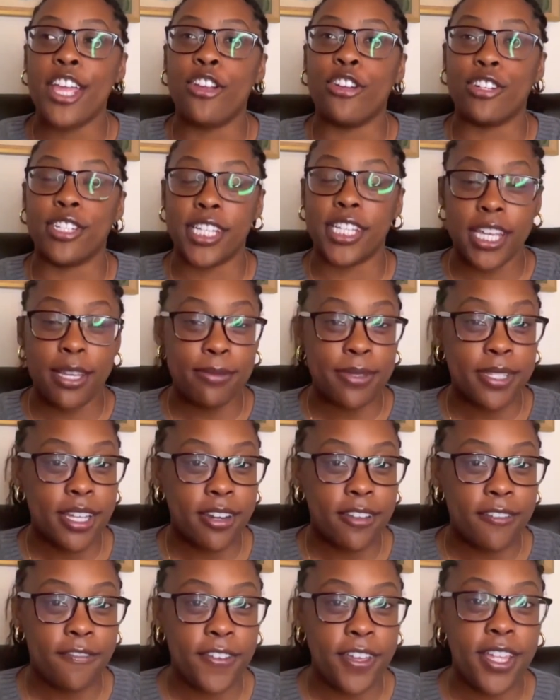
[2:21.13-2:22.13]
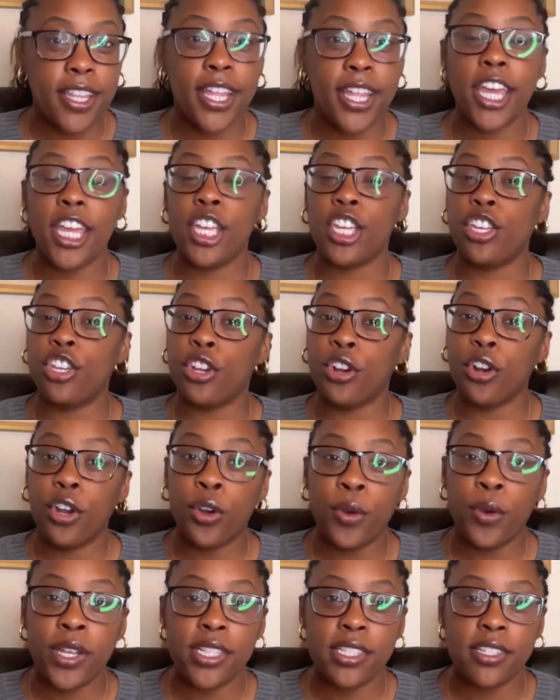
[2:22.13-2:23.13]
Your team's going to feel it.
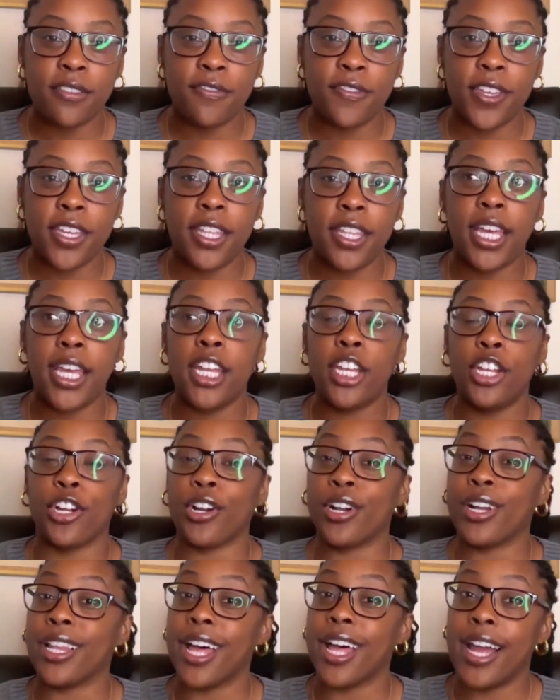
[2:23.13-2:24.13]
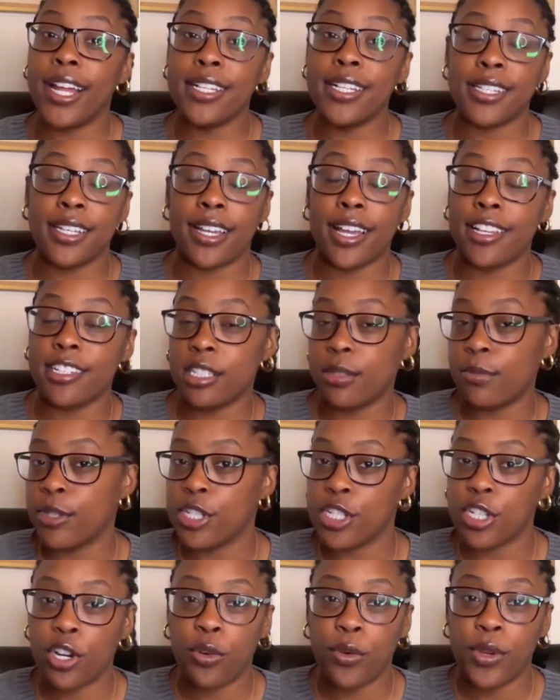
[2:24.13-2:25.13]
You're going to feel it. Your clients and
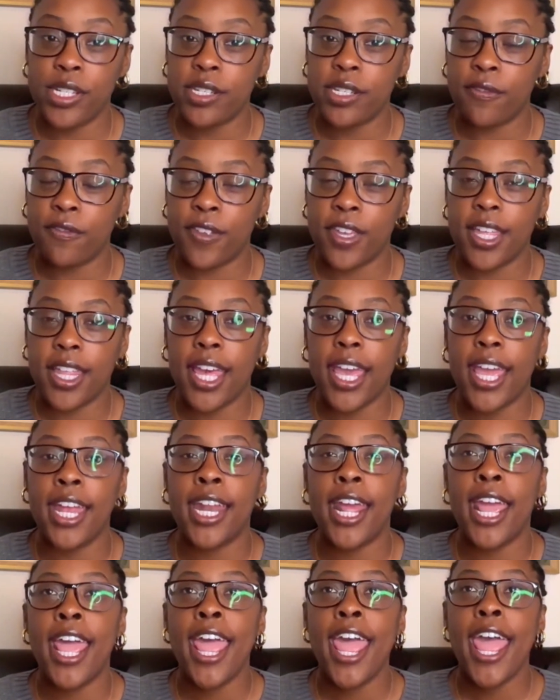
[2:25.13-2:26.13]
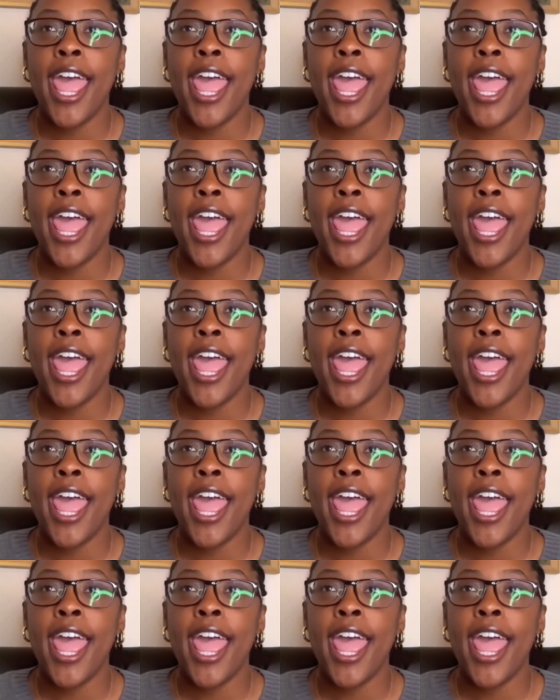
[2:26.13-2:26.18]
customers are going to feel it.